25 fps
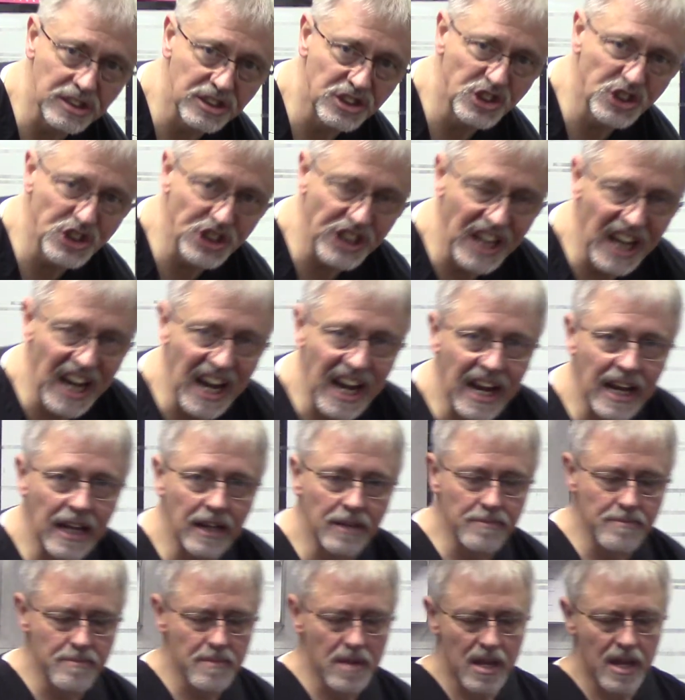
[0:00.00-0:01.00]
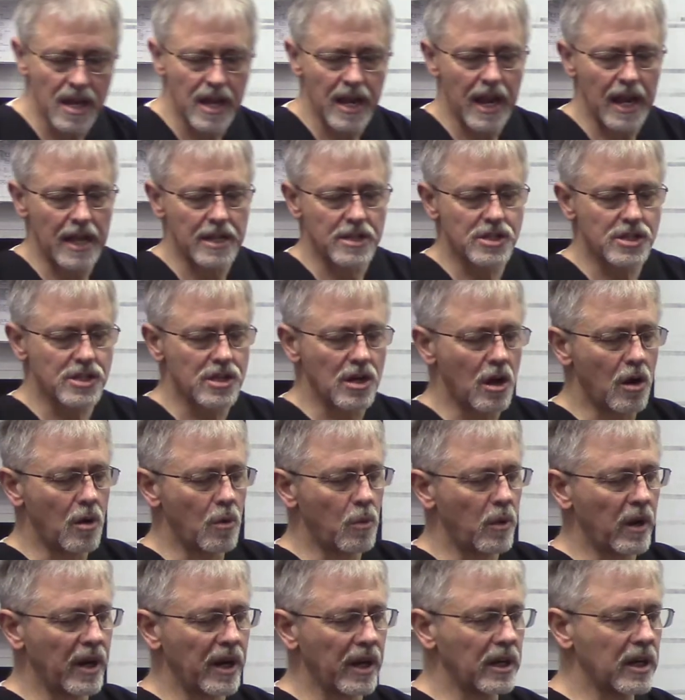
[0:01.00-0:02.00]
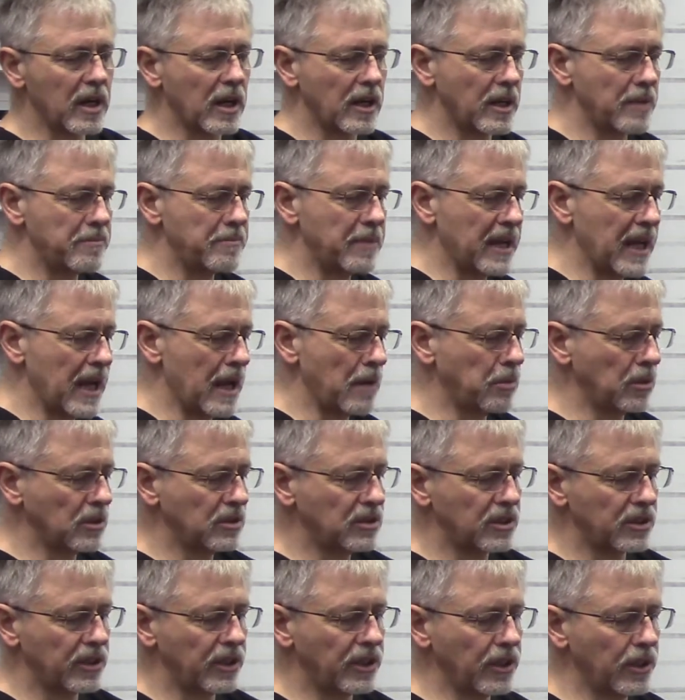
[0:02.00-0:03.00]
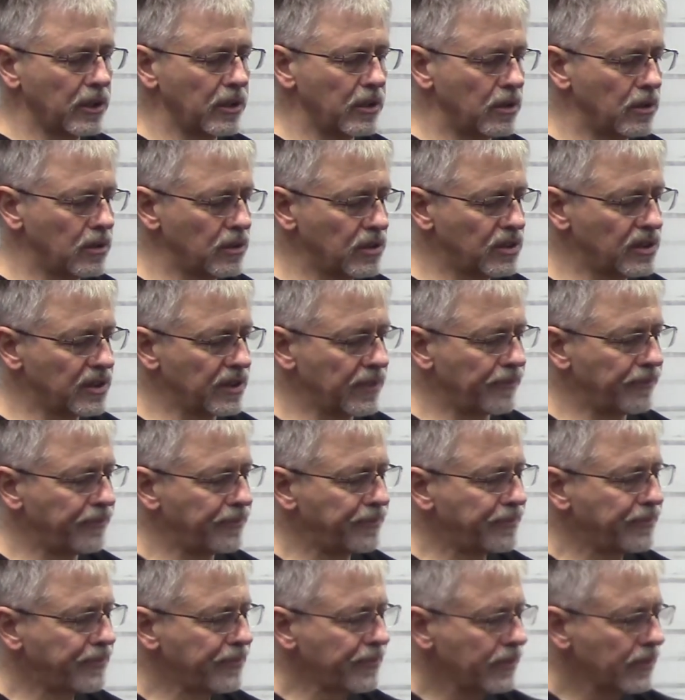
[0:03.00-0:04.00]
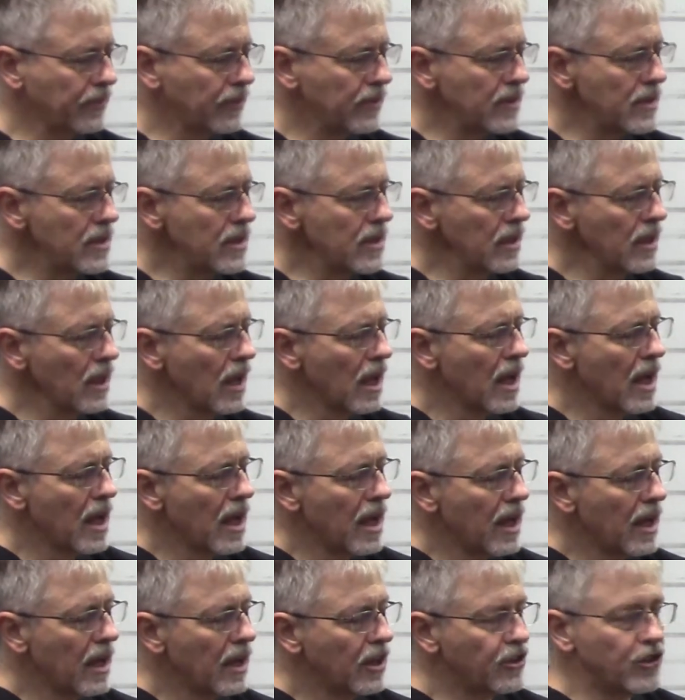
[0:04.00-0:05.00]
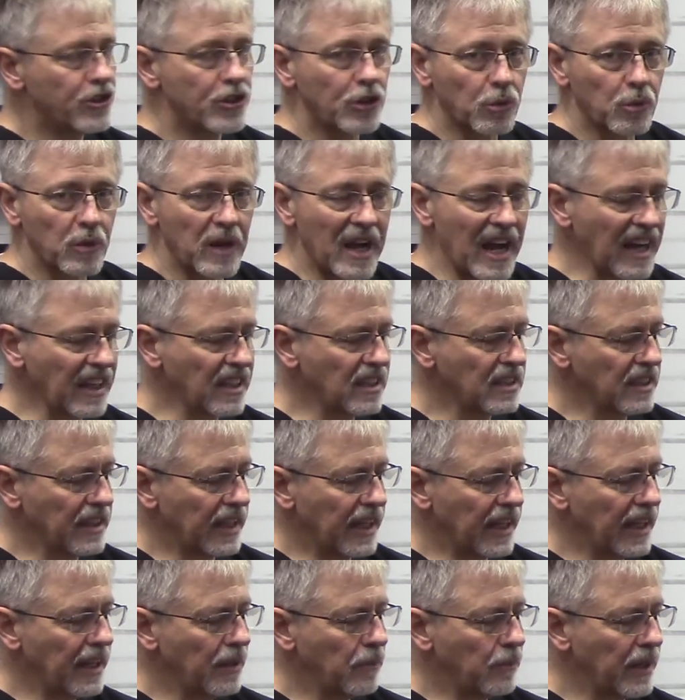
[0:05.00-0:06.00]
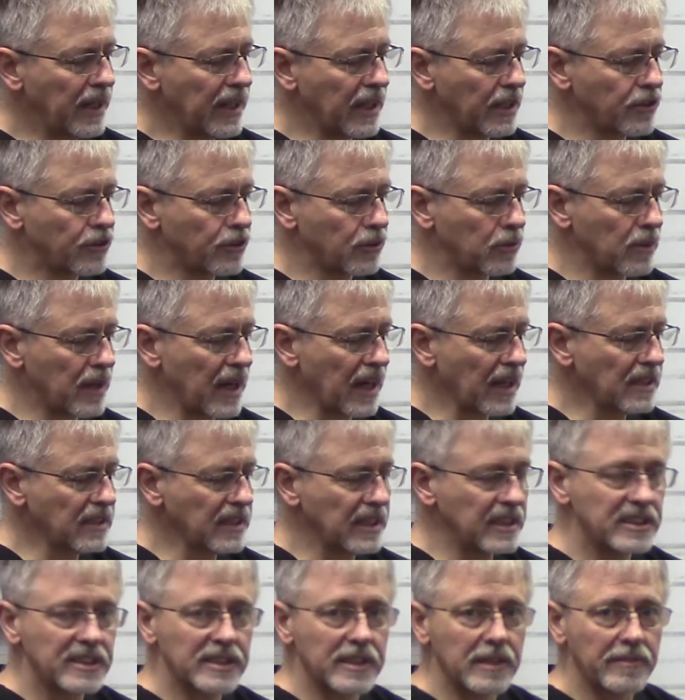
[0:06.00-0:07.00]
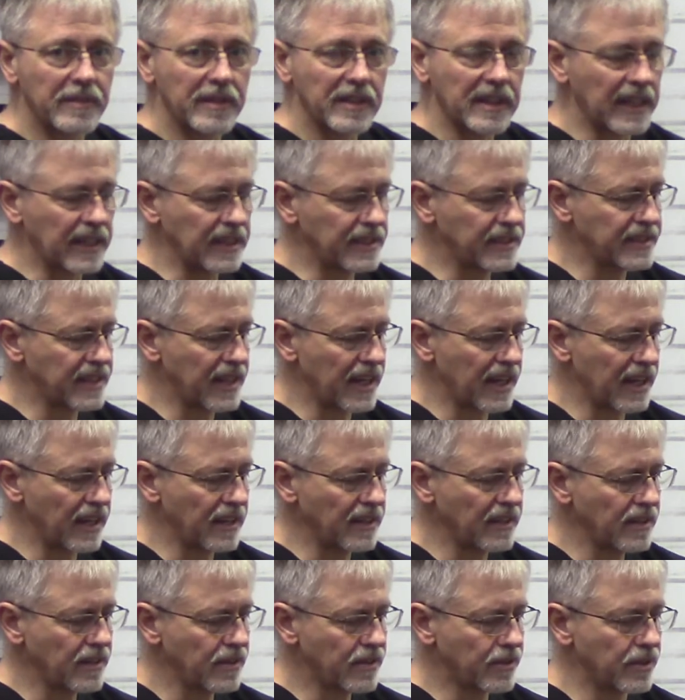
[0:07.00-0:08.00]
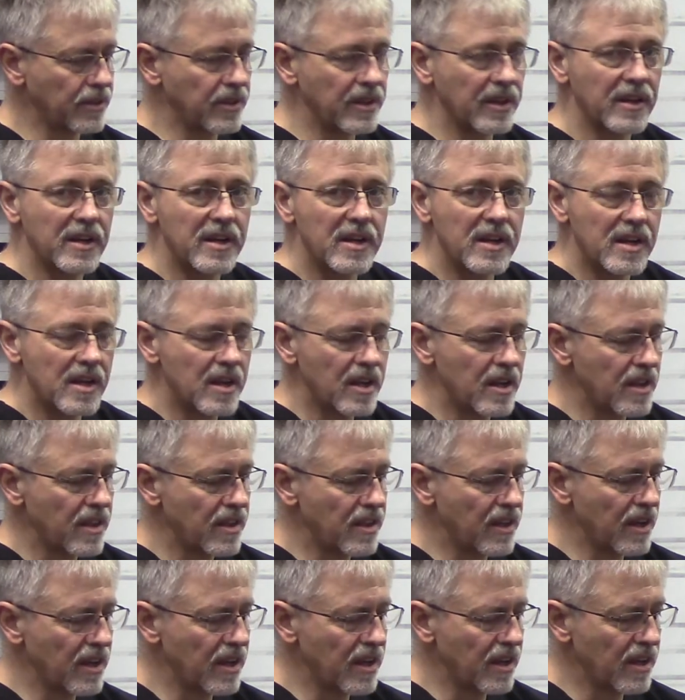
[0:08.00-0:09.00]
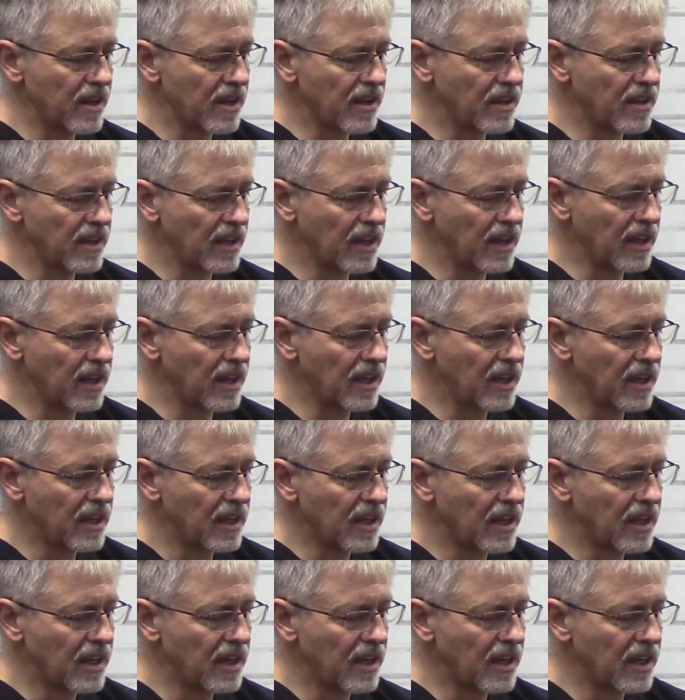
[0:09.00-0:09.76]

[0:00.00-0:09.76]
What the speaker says: chain. And so we're going to be able to use directly, we can directly stimulate 10 through the